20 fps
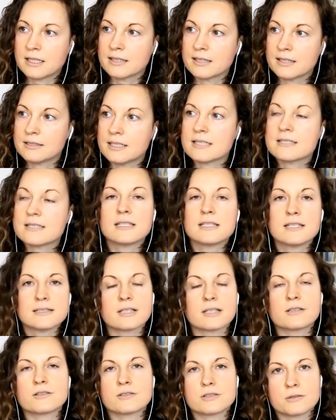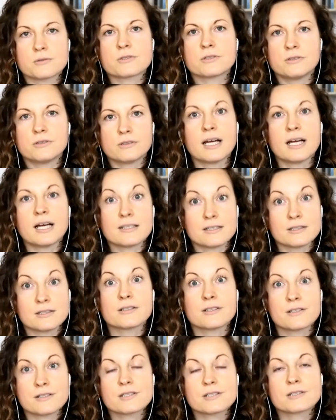that had, let's say, psychosocial
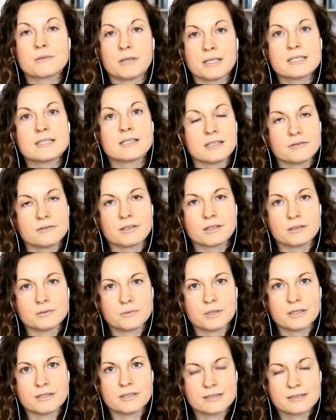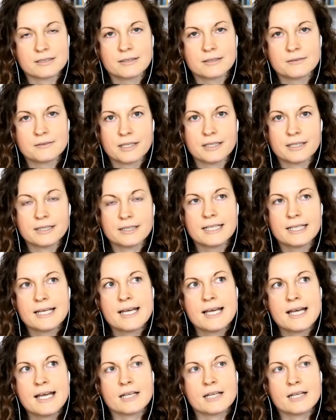hazards, quite significant ones, right?